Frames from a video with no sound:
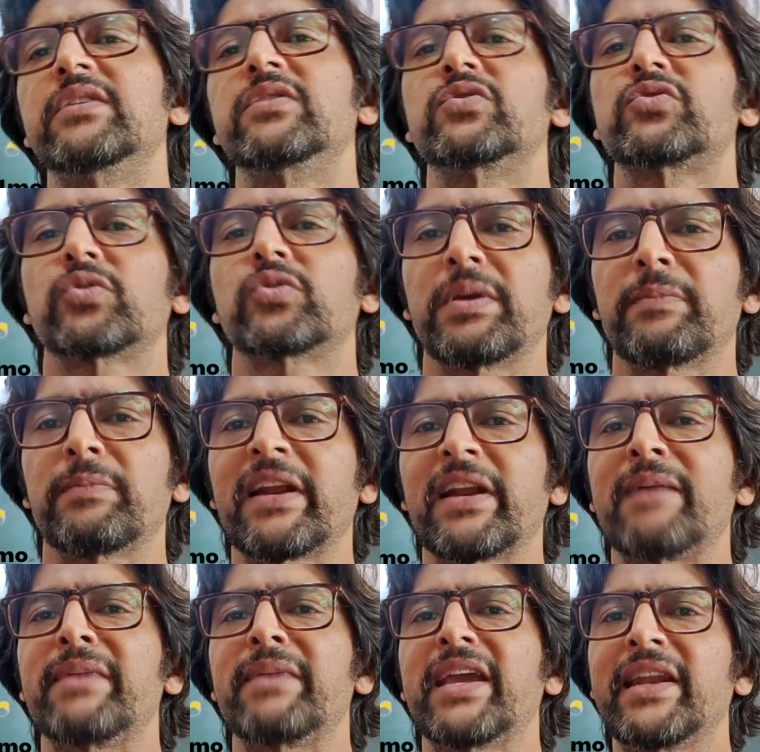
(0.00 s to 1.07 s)
So people
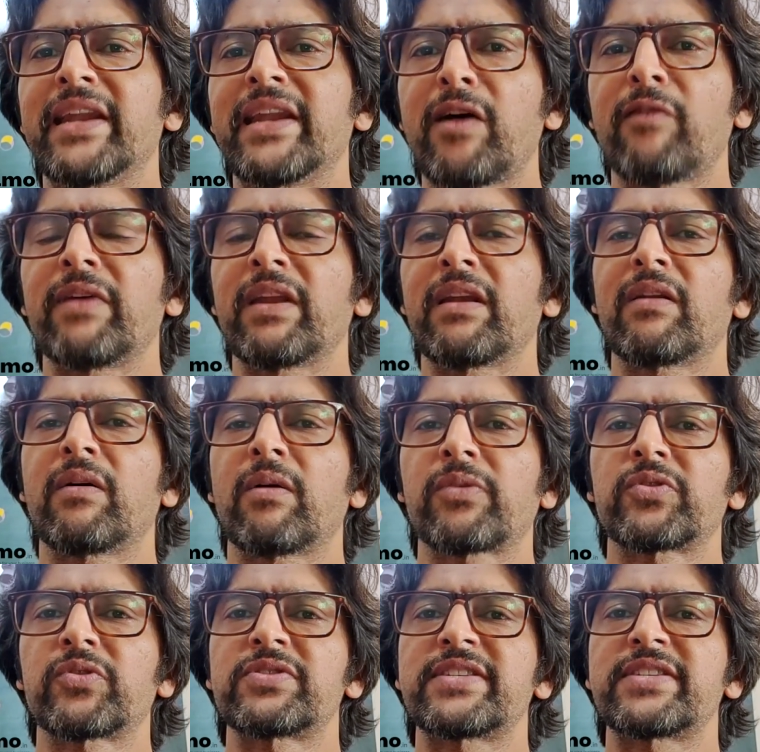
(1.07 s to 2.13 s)
coming in now will
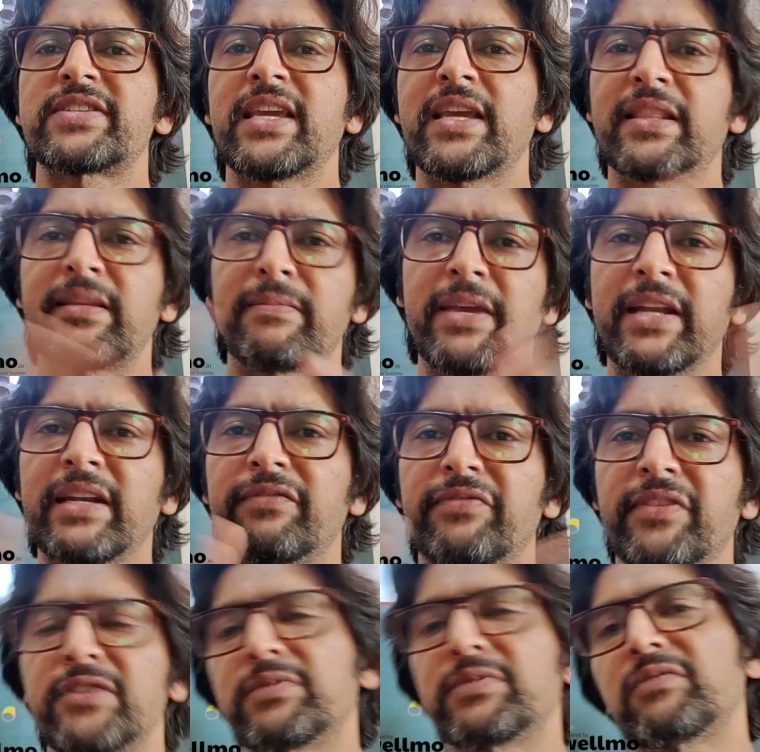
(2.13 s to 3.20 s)
also see the big
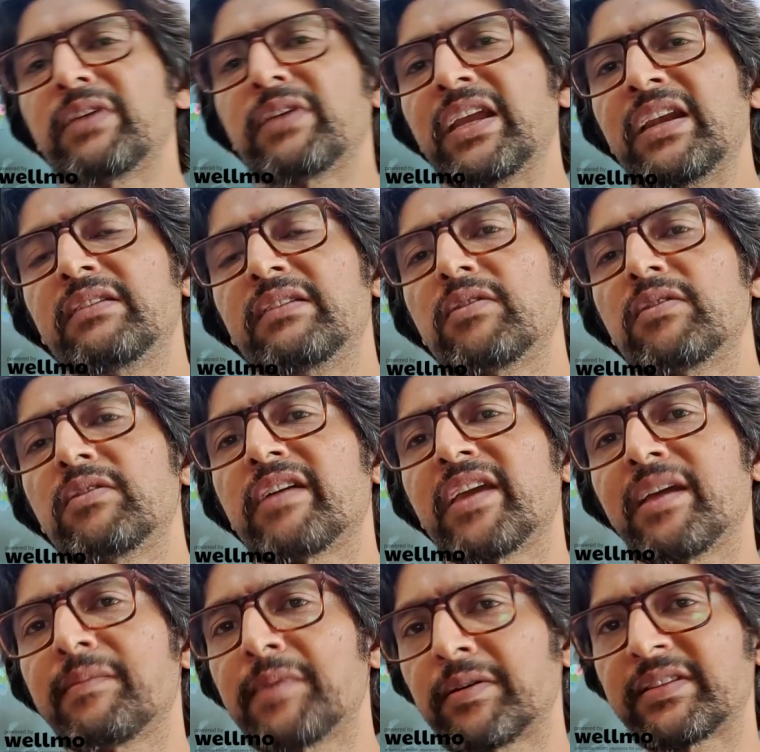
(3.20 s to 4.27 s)
difference between talking
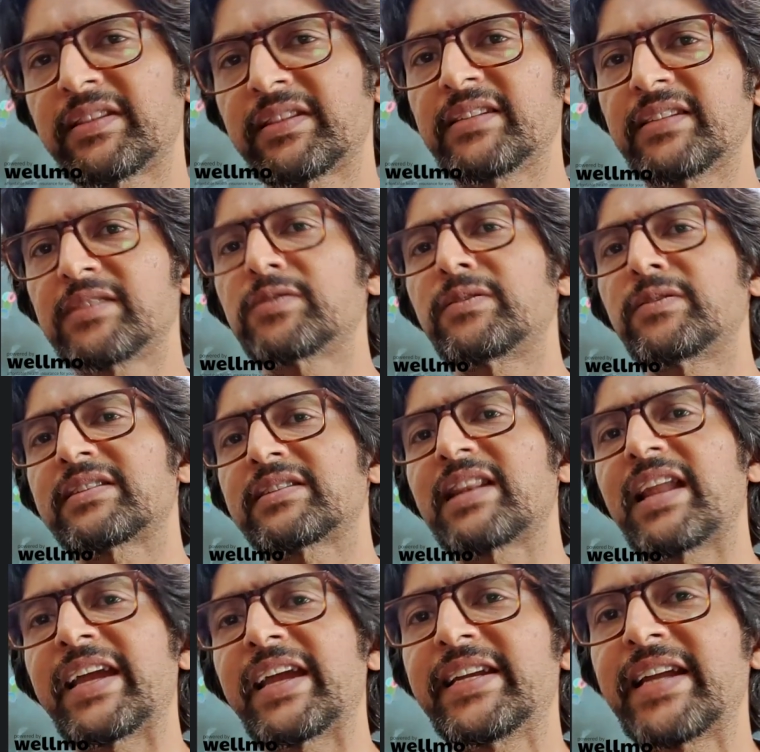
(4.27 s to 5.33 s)
about a thesis on a
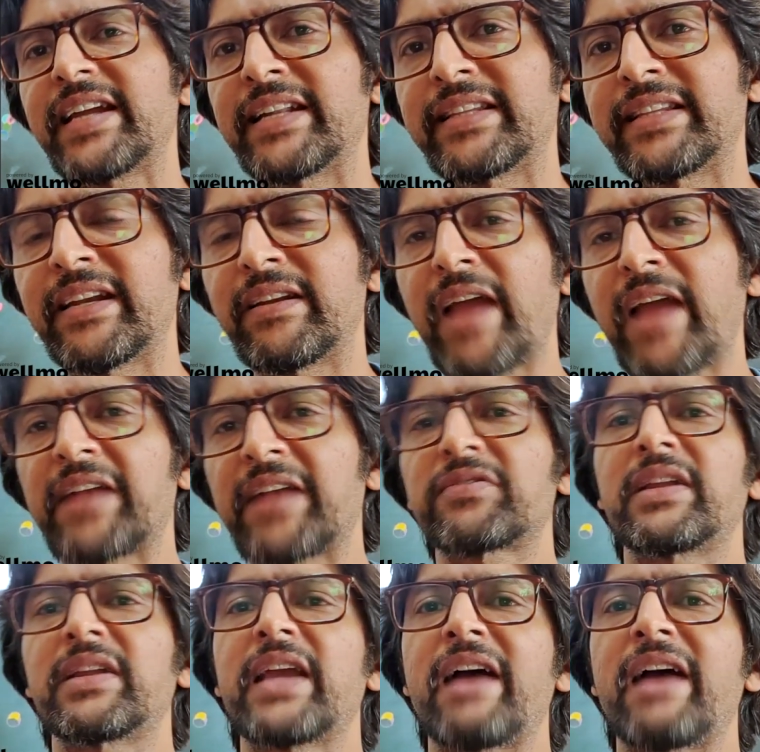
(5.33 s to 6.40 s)
slide and then
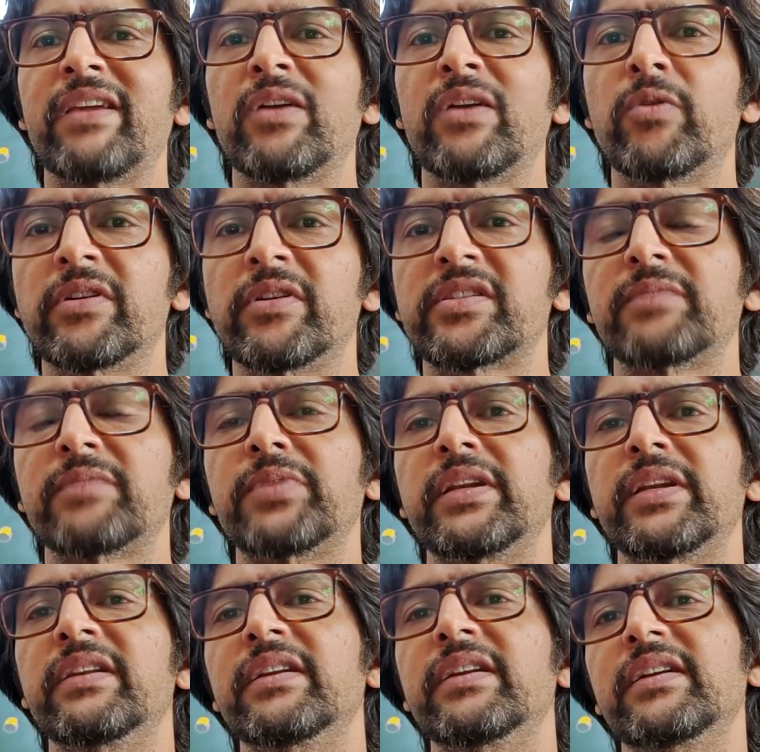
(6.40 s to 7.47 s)
actually having ownership in